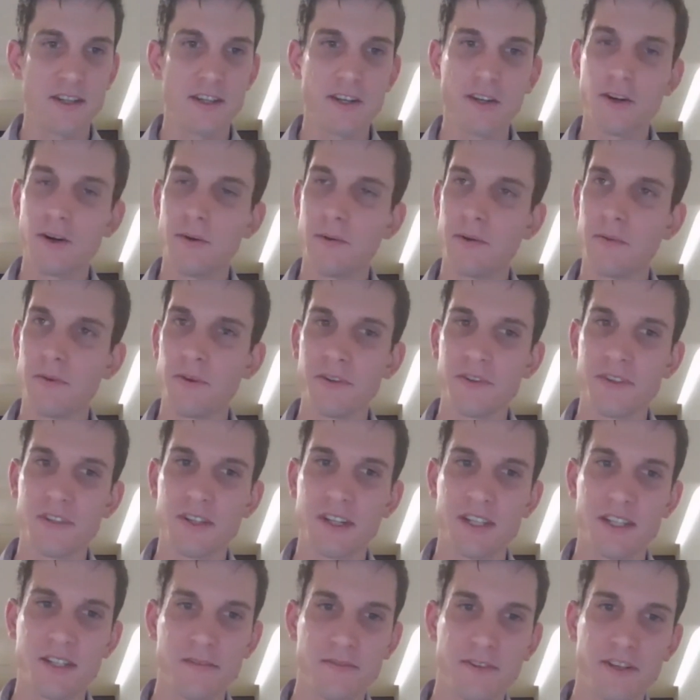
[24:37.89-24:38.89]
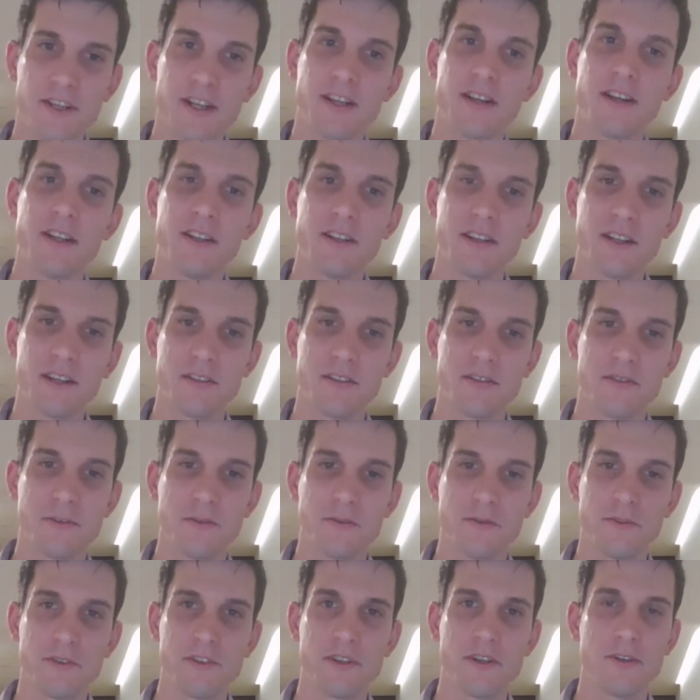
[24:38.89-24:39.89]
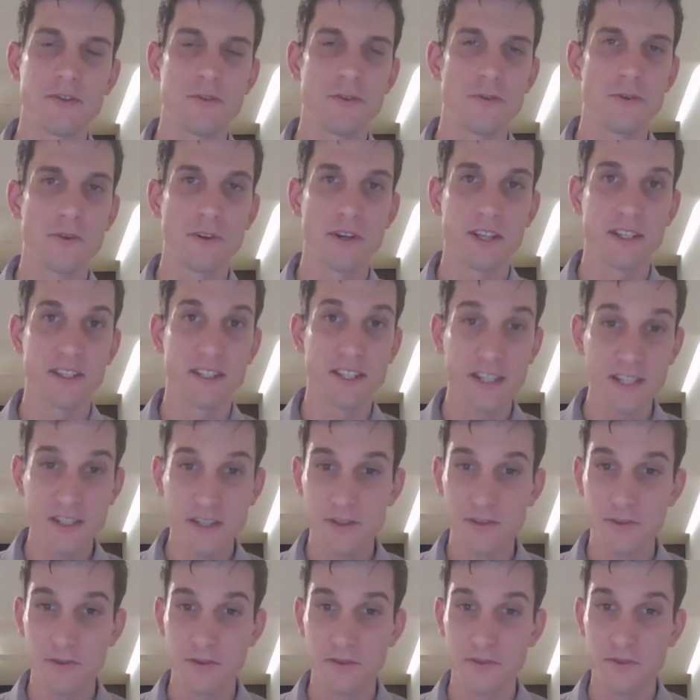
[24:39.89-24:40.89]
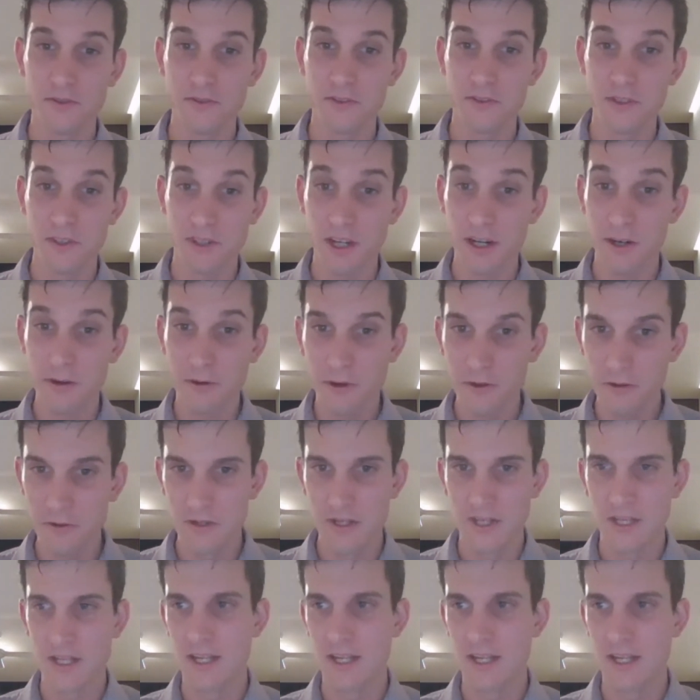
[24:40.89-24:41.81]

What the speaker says: the Commonwealth Scientific and Industrial Research Organisation, or CSIRO,